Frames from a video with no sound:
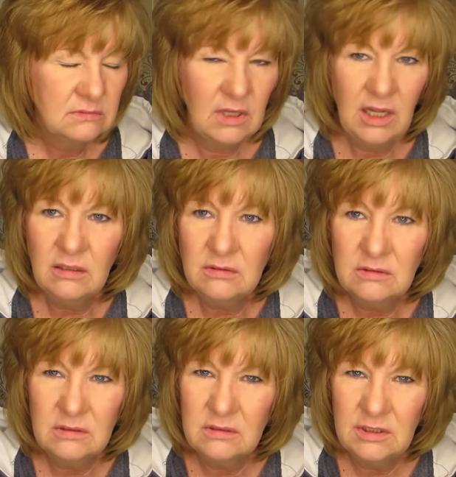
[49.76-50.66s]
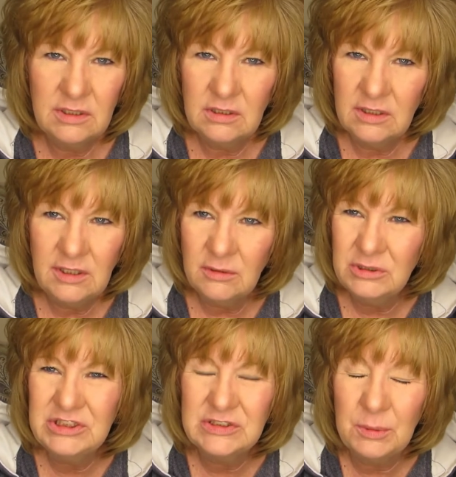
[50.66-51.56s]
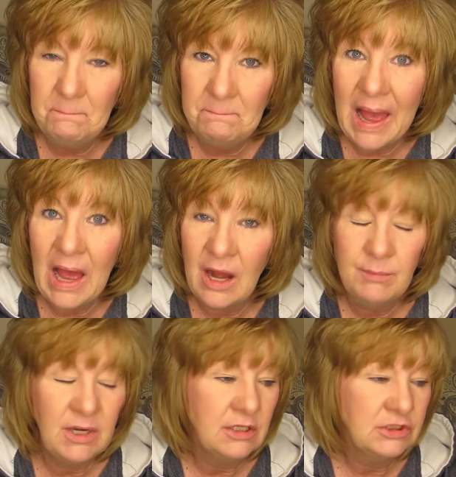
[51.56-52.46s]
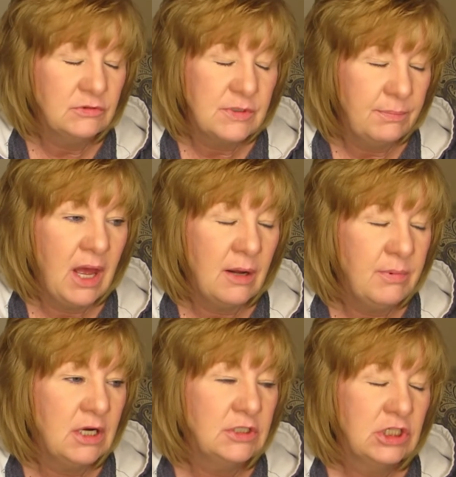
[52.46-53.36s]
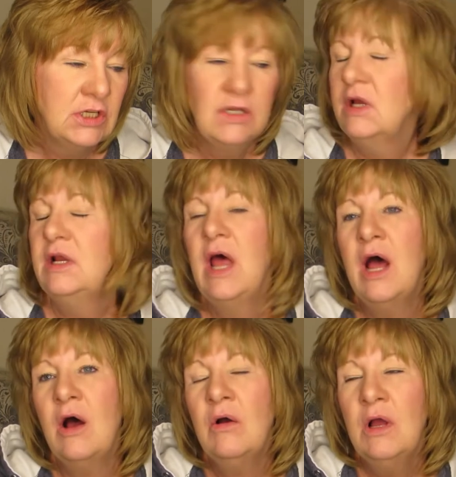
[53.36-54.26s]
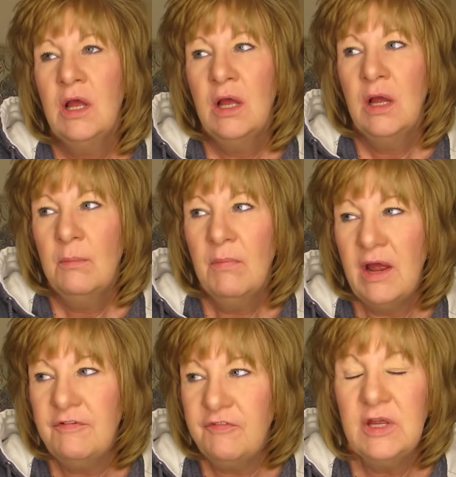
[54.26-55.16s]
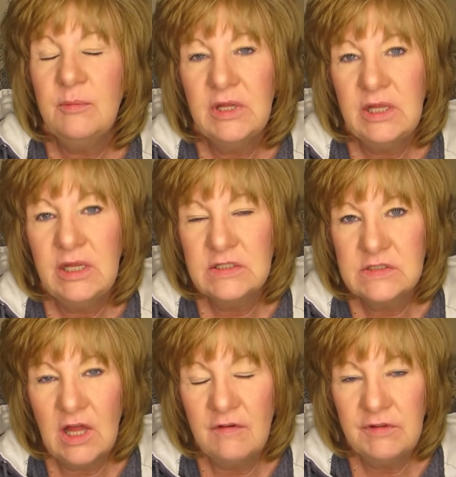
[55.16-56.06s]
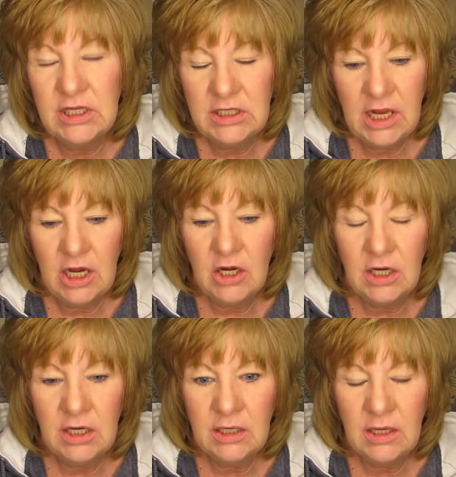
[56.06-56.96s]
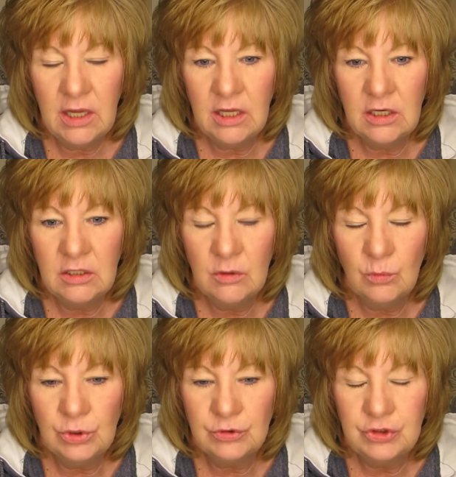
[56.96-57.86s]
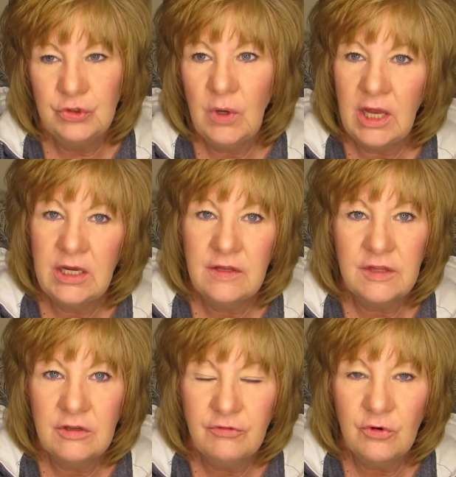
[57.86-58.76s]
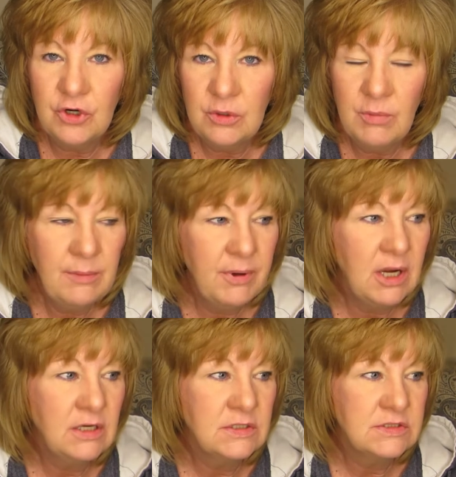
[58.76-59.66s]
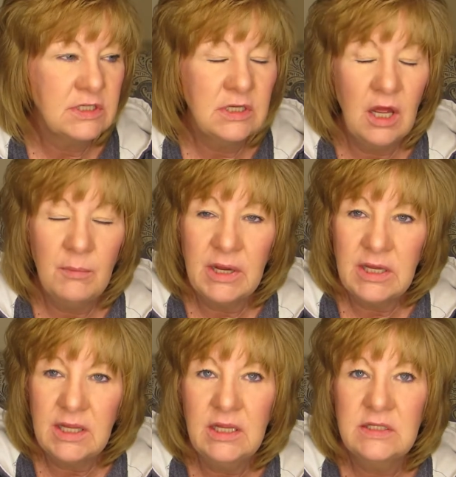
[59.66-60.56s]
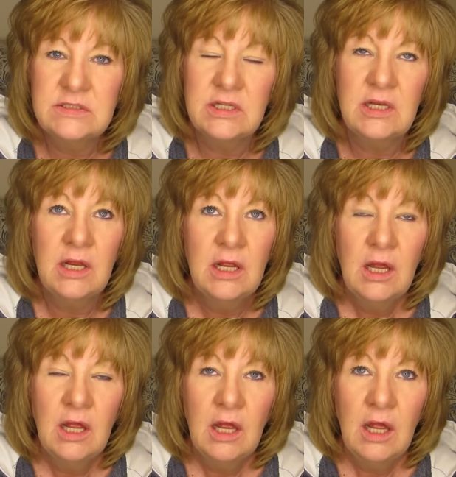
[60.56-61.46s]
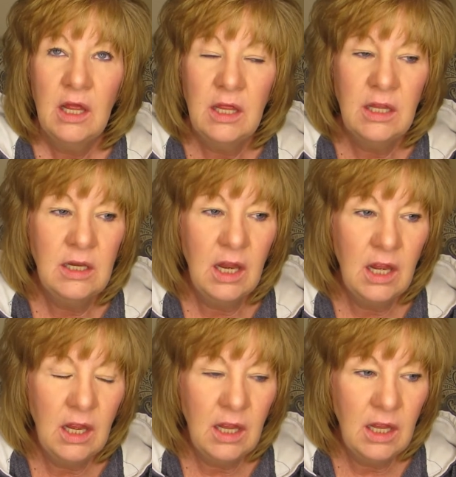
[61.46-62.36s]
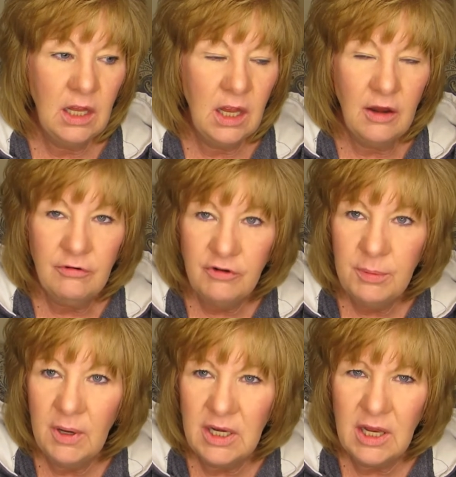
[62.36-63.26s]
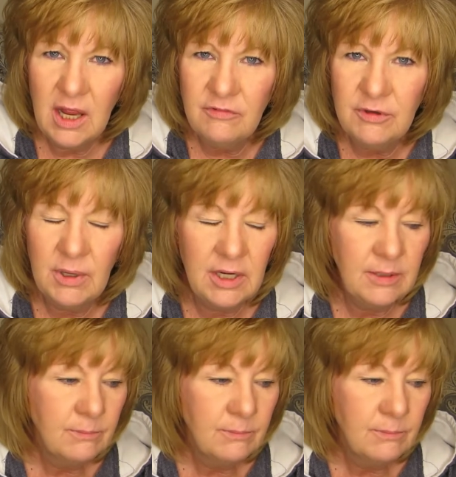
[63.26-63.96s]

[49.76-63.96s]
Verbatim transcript: I don't, it was just a bad marriage. It was a bad marriage. Now, my family is loving and caring and will do anything for you. My parents and my kids and, and everybody, everybody.